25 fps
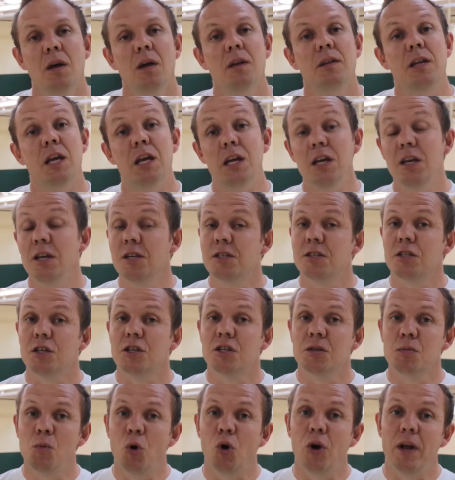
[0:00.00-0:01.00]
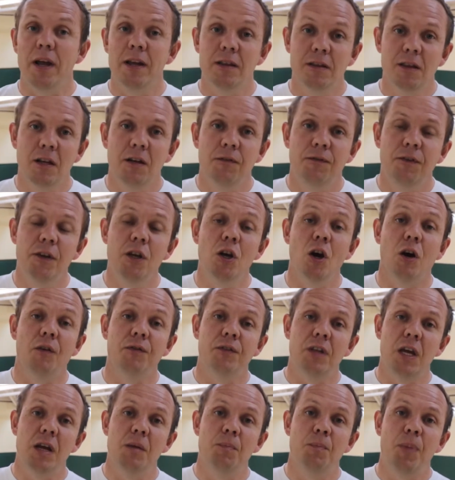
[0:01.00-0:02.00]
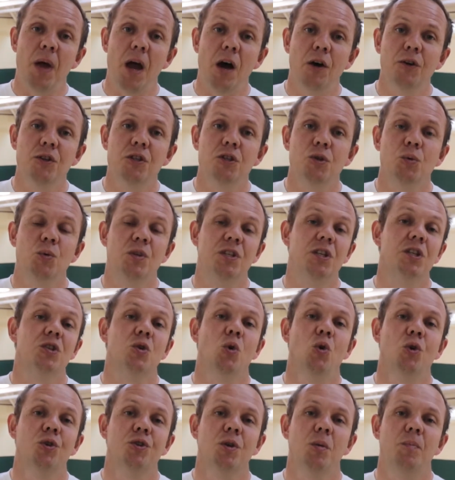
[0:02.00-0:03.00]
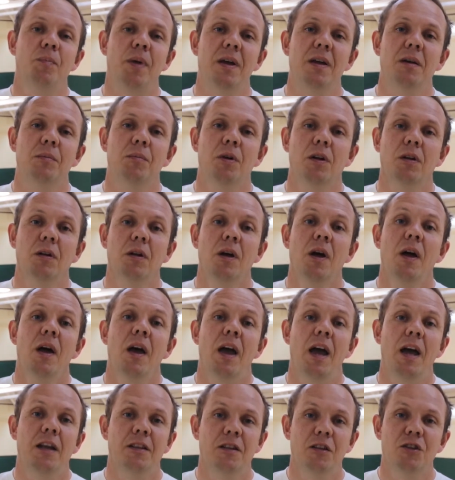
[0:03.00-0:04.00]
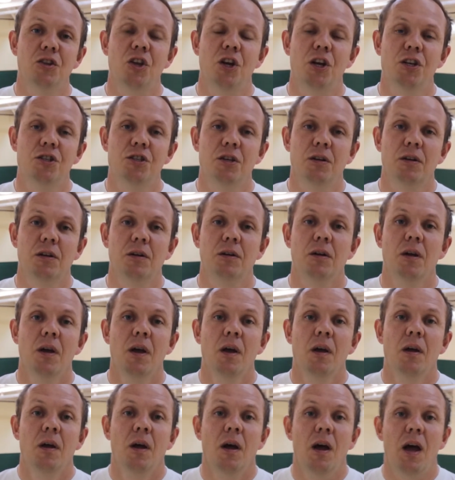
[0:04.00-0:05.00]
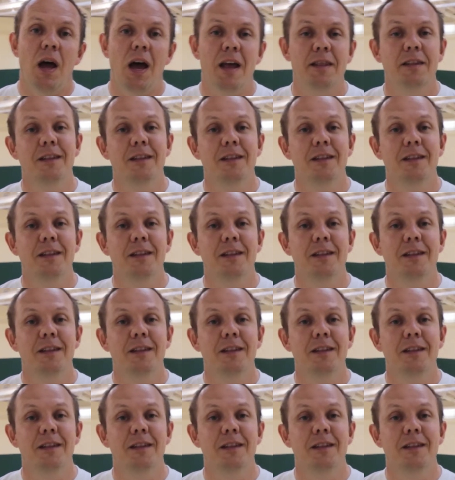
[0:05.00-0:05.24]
There is a small entry fee of £10 which is also payable at the treasurer, and